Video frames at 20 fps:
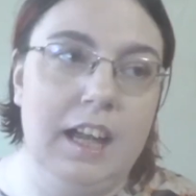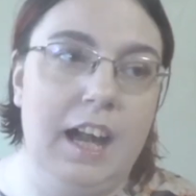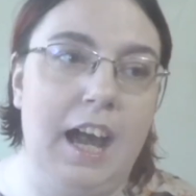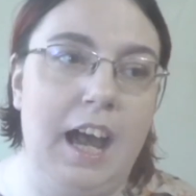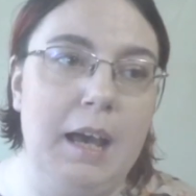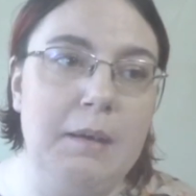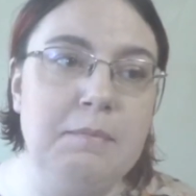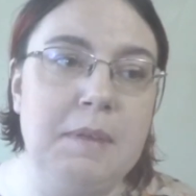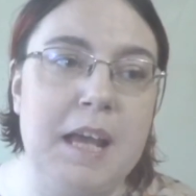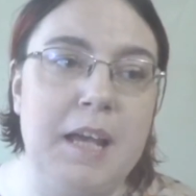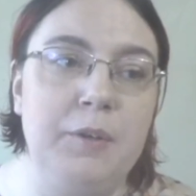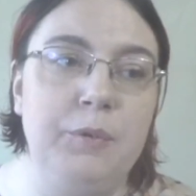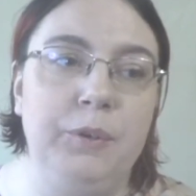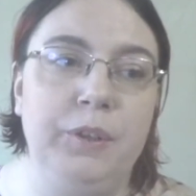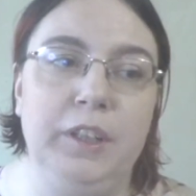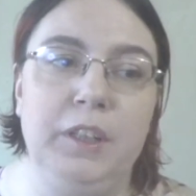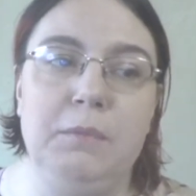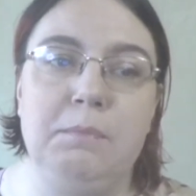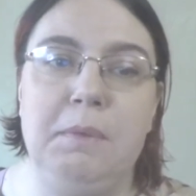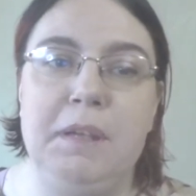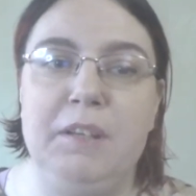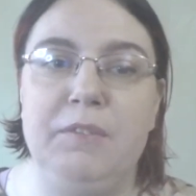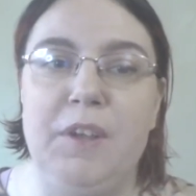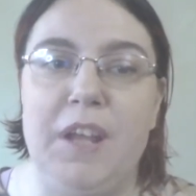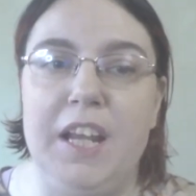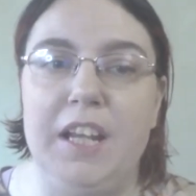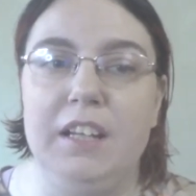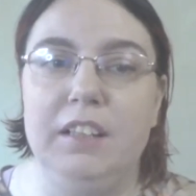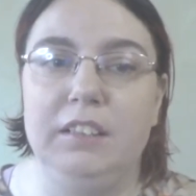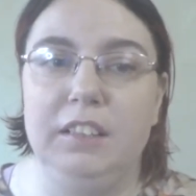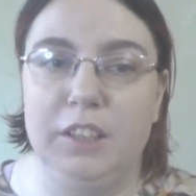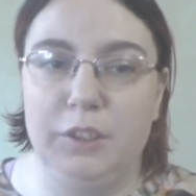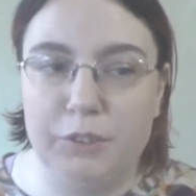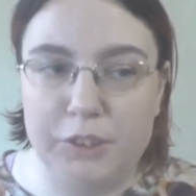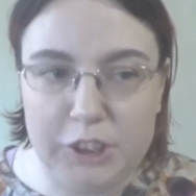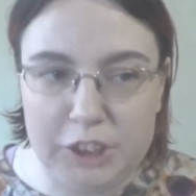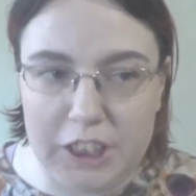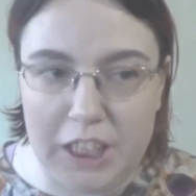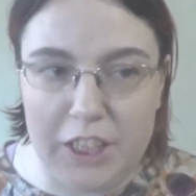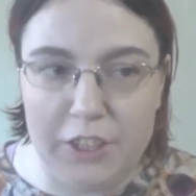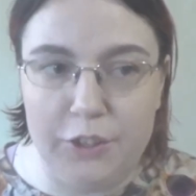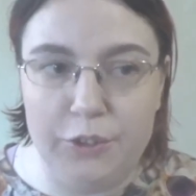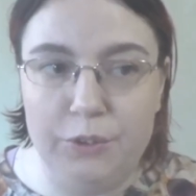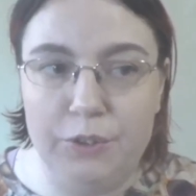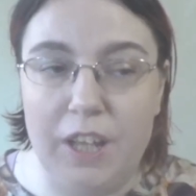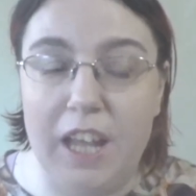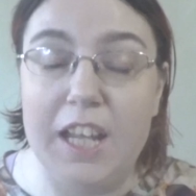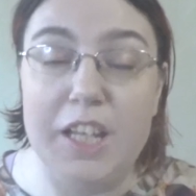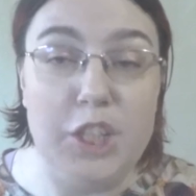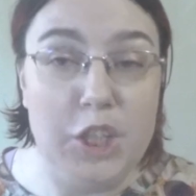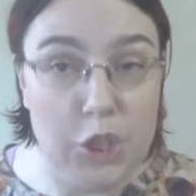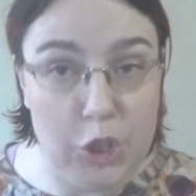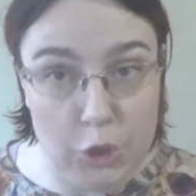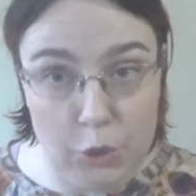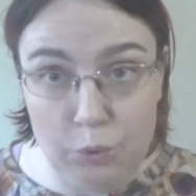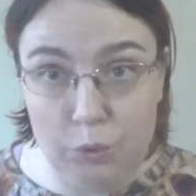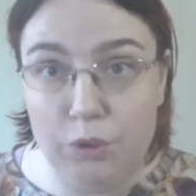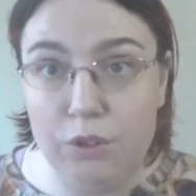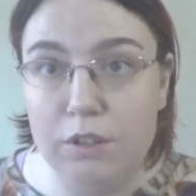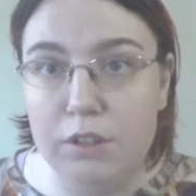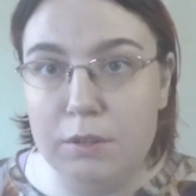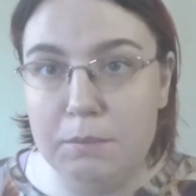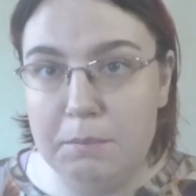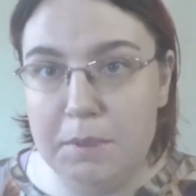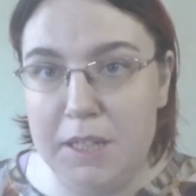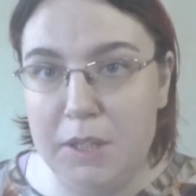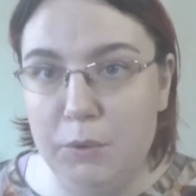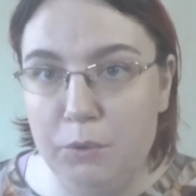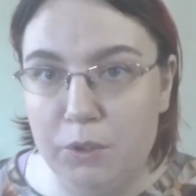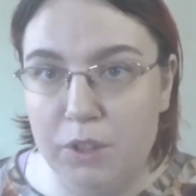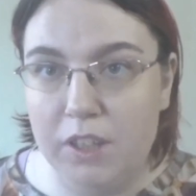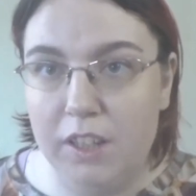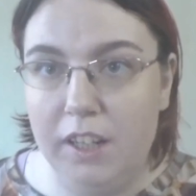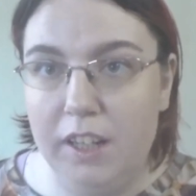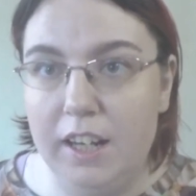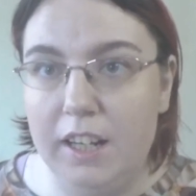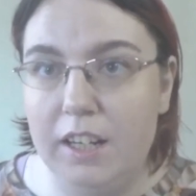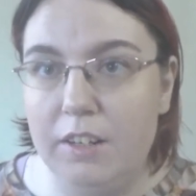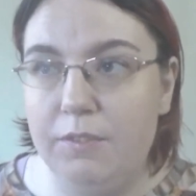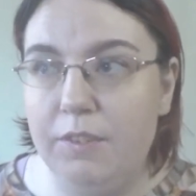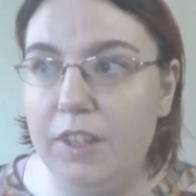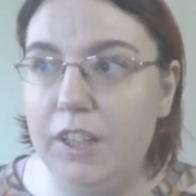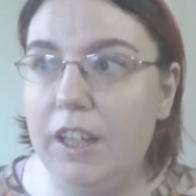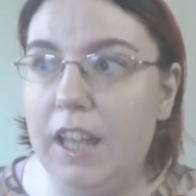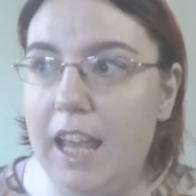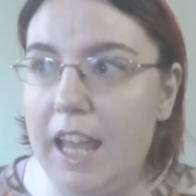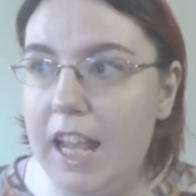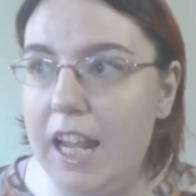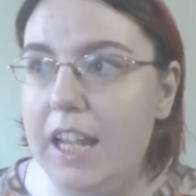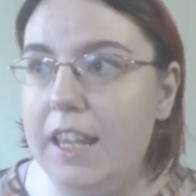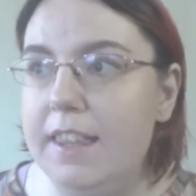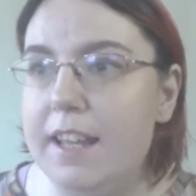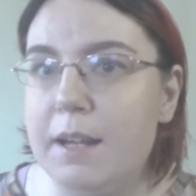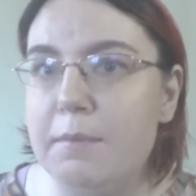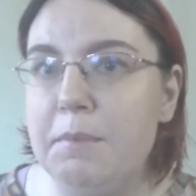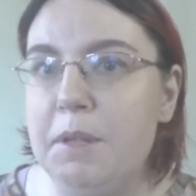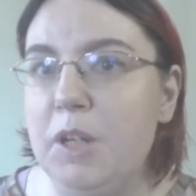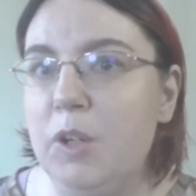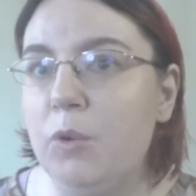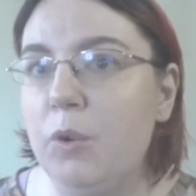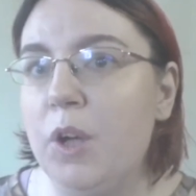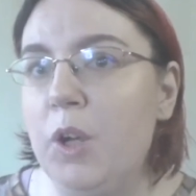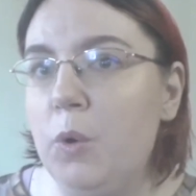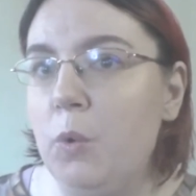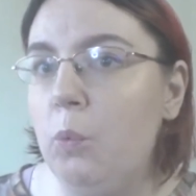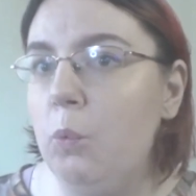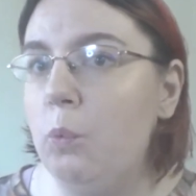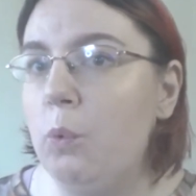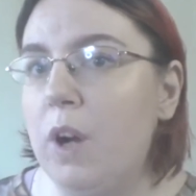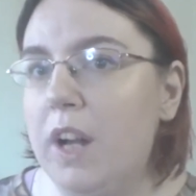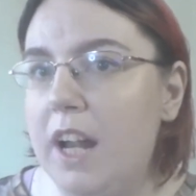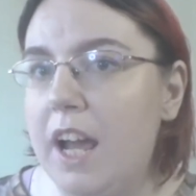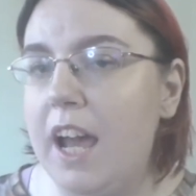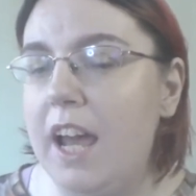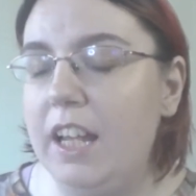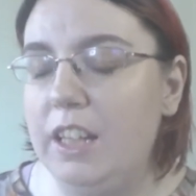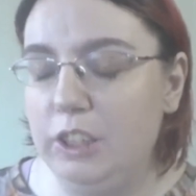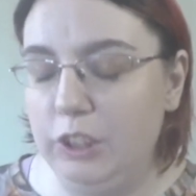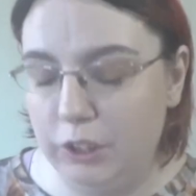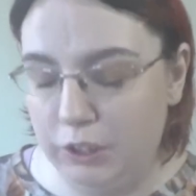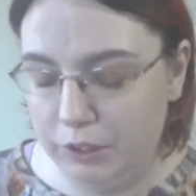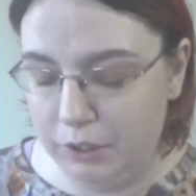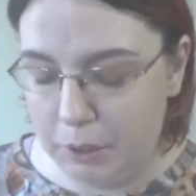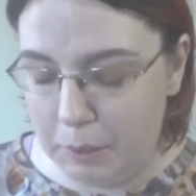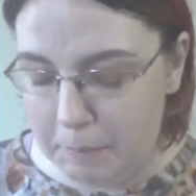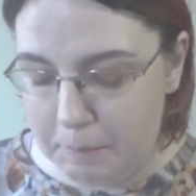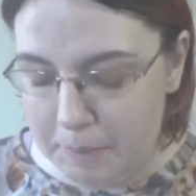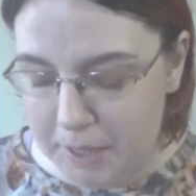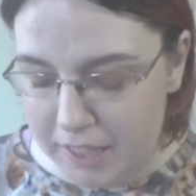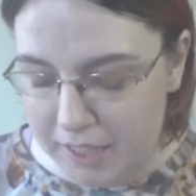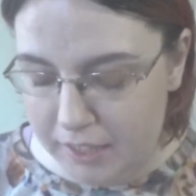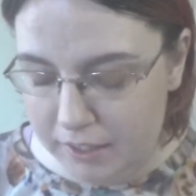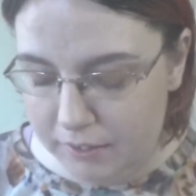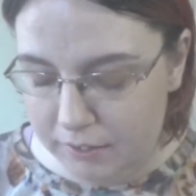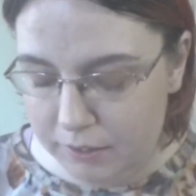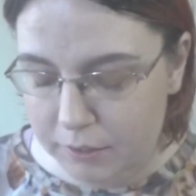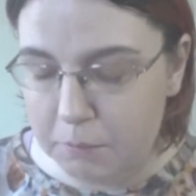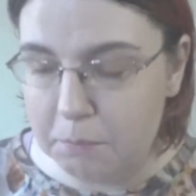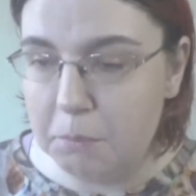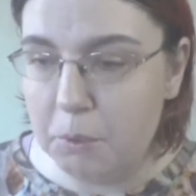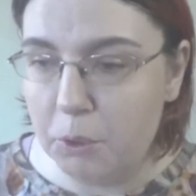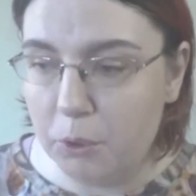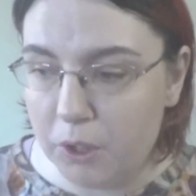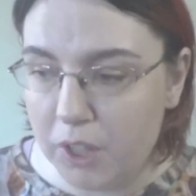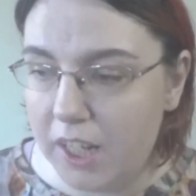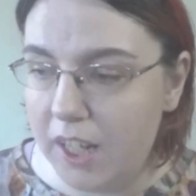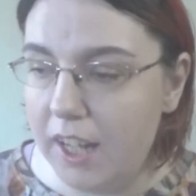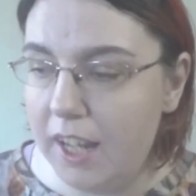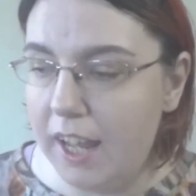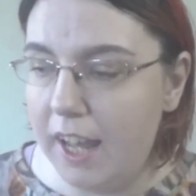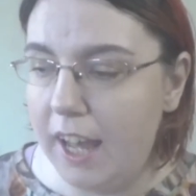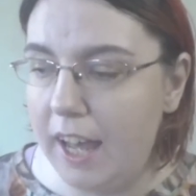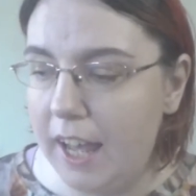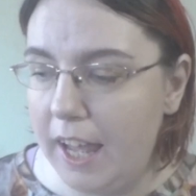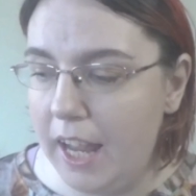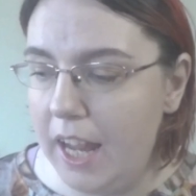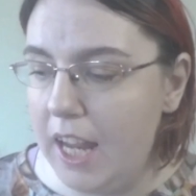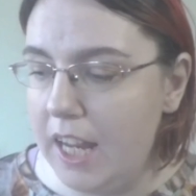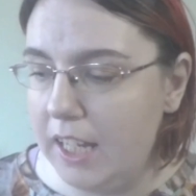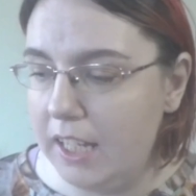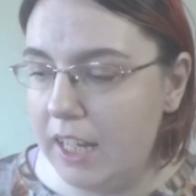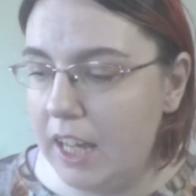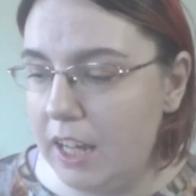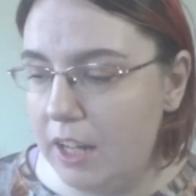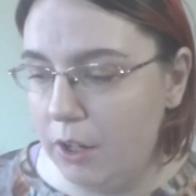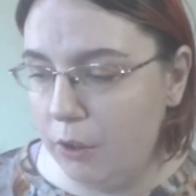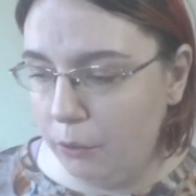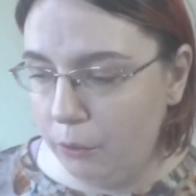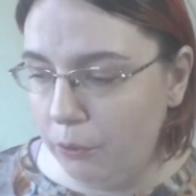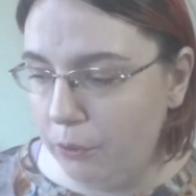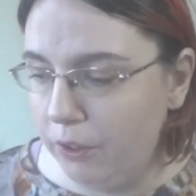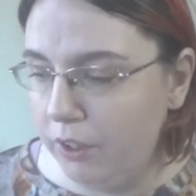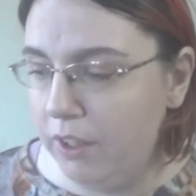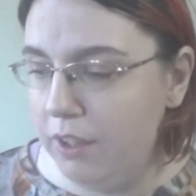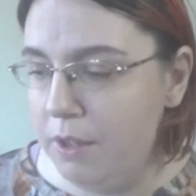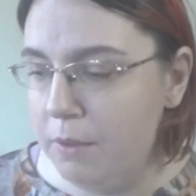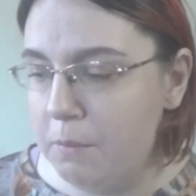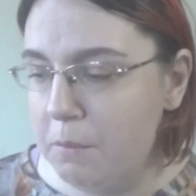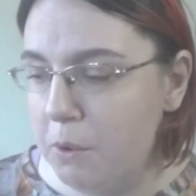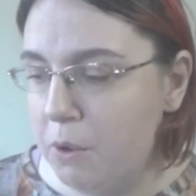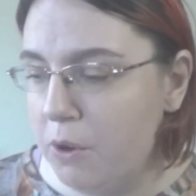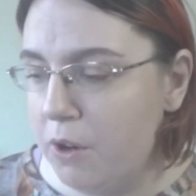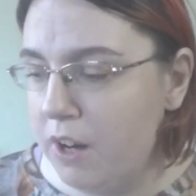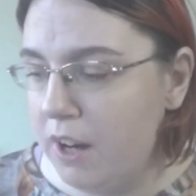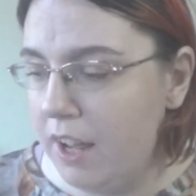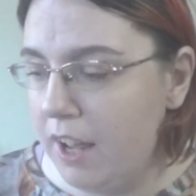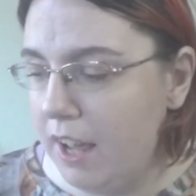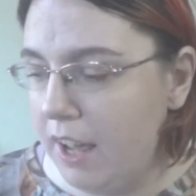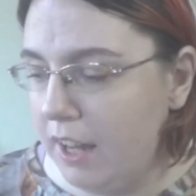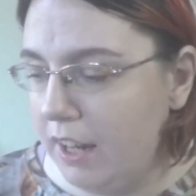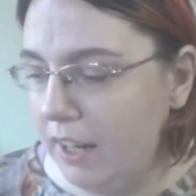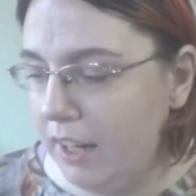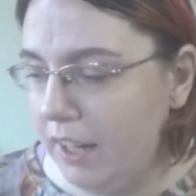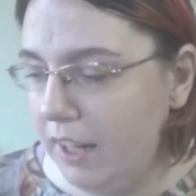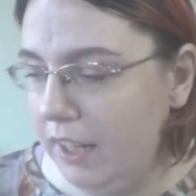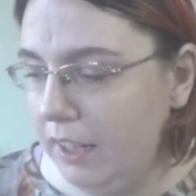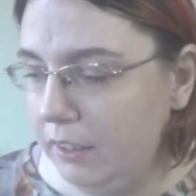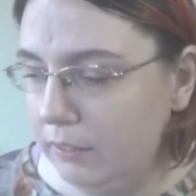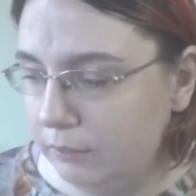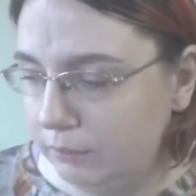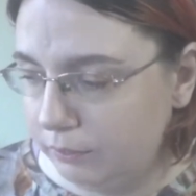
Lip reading: I'm not a really big fan of liquid shadows. I used to be one, and I figured, hey, that'd be a great one-eye look. But the more I got older and the more I